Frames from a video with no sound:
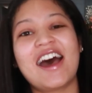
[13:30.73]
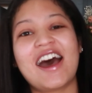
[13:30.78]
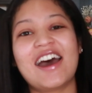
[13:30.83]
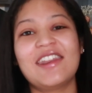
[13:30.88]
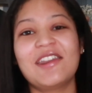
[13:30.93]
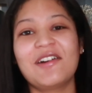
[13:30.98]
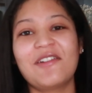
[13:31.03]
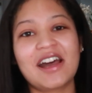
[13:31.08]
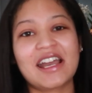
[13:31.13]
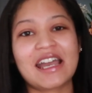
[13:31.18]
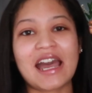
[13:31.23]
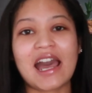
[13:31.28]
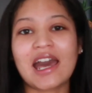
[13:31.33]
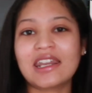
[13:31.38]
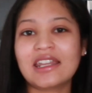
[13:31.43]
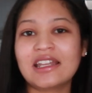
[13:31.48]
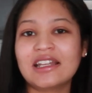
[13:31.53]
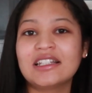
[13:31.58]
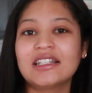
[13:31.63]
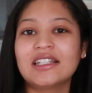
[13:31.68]
I know I
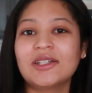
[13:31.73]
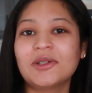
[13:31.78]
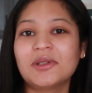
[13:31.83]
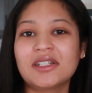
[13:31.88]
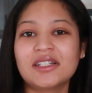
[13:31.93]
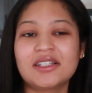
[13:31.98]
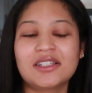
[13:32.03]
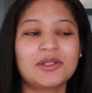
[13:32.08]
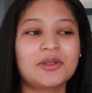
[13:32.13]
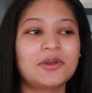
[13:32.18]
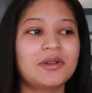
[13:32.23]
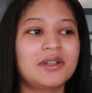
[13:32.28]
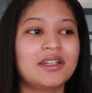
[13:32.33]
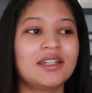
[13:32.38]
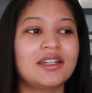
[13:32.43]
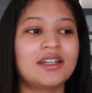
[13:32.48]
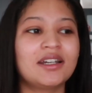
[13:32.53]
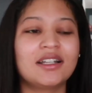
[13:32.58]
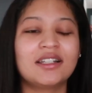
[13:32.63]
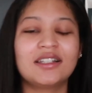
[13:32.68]
kind of alluded to
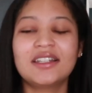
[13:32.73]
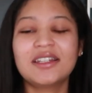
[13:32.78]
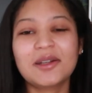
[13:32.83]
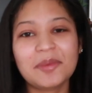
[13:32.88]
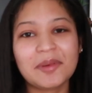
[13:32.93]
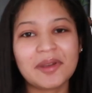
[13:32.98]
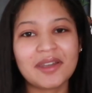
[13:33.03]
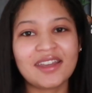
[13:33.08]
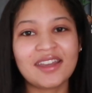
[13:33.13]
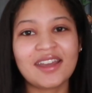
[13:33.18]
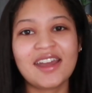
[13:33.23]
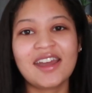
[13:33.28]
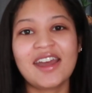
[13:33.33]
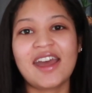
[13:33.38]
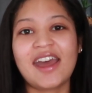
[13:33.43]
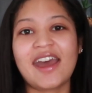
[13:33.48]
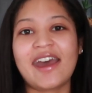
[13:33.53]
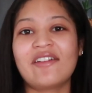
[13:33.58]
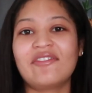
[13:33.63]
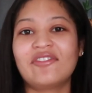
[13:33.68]
it a little bit
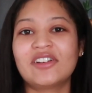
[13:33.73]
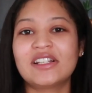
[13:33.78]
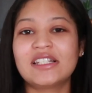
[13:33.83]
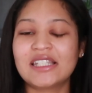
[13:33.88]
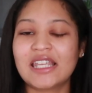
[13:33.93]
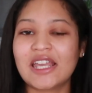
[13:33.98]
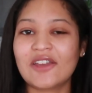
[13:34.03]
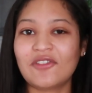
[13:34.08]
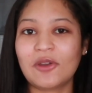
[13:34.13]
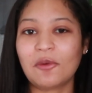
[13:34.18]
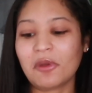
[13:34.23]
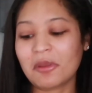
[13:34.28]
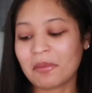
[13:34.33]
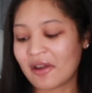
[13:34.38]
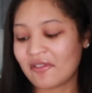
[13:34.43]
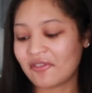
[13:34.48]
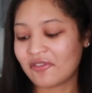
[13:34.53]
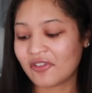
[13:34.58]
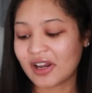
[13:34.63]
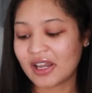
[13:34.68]
at Friendsgiving when
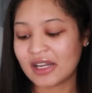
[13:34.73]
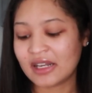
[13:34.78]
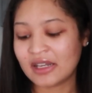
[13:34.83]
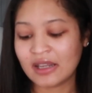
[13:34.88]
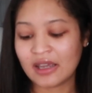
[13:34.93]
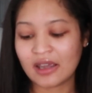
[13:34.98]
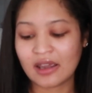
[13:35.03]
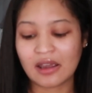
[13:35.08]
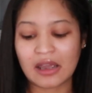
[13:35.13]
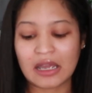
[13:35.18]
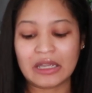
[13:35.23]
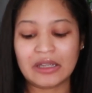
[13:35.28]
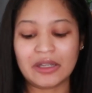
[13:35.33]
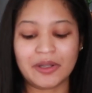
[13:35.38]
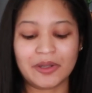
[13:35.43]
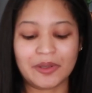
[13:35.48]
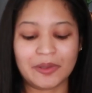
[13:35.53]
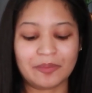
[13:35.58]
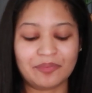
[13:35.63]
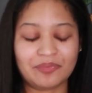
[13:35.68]
my friend
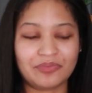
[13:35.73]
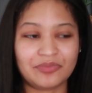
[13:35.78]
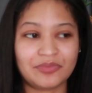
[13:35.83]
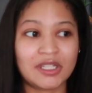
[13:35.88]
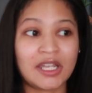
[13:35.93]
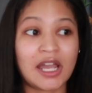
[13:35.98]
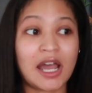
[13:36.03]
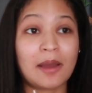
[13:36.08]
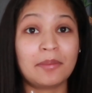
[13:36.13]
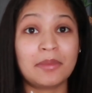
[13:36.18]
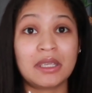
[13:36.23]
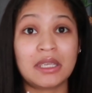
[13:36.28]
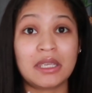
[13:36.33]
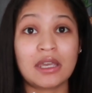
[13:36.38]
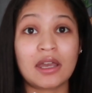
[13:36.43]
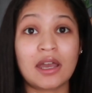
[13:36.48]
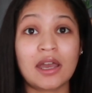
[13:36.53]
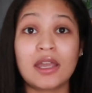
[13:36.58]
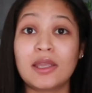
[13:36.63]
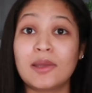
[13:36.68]
um, got
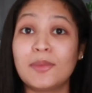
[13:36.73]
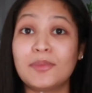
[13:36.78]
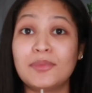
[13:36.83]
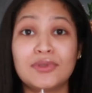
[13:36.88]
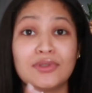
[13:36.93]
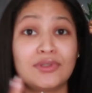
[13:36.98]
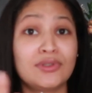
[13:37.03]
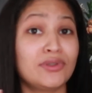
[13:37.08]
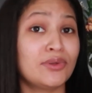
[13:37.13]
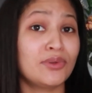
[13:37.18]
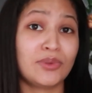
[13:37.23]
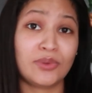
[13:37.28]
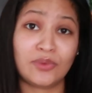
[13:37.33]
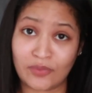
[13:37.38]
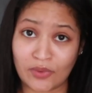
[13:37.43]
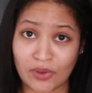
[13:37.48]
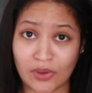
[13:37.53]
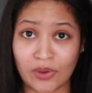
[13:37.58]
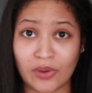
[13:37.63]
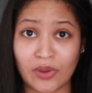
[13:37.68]
me a
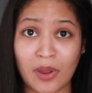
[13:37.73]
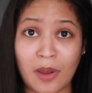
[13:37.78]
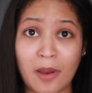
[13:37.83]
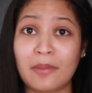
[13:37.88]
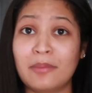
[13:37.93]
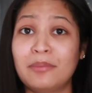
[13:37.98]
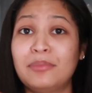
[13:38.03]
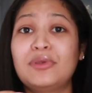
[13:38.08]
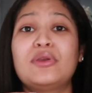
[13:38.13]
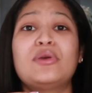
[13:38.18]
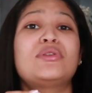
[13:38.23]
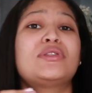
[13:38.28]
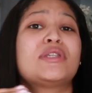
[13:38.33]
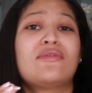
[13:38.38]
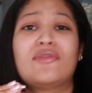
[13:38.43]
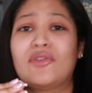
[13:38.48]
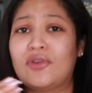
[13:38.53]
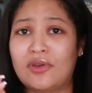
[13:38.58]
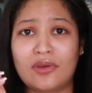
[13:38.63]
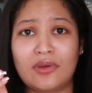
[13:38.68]
beautiful,
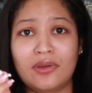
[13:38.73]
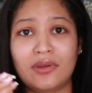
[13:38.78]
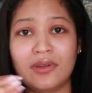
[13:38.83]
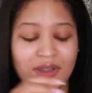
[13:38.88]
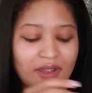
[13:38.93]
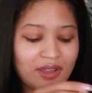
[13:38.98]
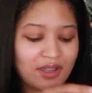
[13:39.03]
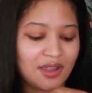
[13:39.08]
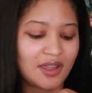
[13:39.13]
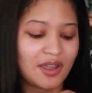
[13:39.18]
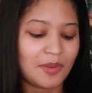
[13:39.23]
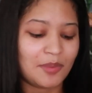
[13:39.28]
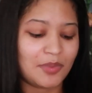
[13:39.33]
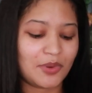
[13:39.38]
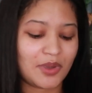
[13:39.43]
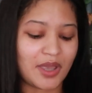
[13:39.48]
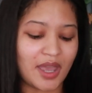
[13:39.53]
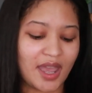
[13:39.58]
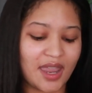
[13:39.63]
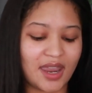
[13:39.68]
beautiful
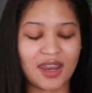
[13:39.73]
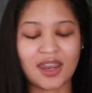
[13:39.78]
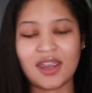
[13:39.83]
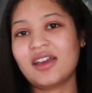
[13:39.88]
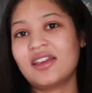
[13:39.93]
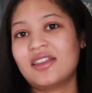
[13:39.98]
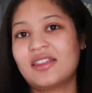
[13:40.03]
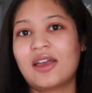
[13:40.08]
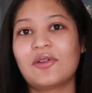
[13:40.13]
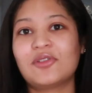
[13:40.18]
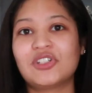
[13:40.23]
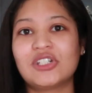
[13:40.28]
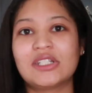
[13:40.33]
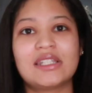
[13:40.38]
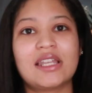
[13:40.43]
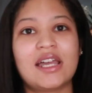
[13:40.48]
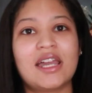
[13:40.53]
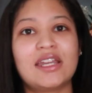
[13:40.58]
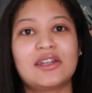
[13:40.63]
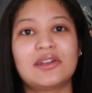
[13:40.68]
bouquet that was
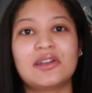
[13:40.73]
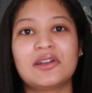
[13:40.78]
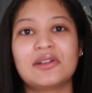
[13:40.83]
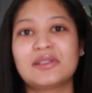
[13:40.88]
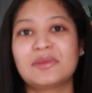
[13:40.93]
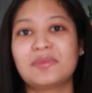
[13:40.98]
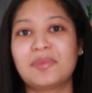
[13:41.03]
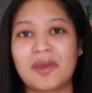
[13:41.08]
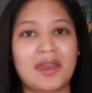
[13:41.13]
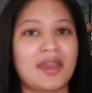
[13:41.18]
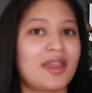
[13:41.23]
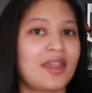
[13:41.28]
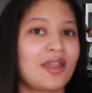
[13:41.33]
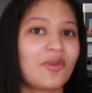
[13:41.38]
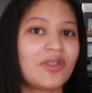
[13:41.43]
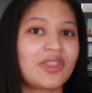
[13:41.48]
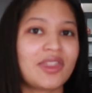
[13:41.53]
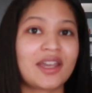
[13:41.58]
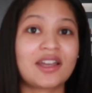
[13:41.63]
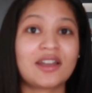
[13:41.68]
just like Nurse Bay
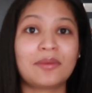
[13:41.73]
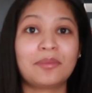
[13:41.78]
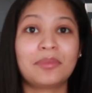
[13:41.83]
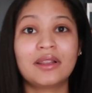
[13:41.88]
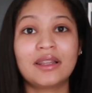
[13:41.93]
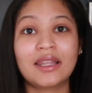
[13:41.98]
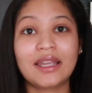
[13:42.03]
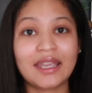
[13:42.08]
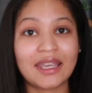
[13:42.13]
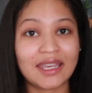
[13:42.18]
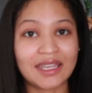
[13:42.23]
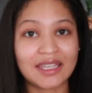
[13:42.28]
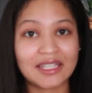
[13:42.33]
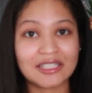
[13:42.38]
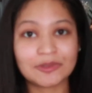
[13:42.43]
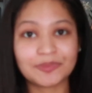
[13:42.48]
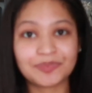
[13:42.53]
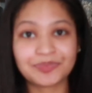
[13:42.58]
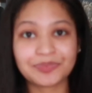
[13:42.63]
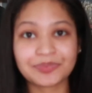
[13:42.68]
with like a
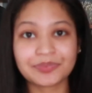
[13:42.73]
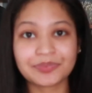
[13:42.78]
plane.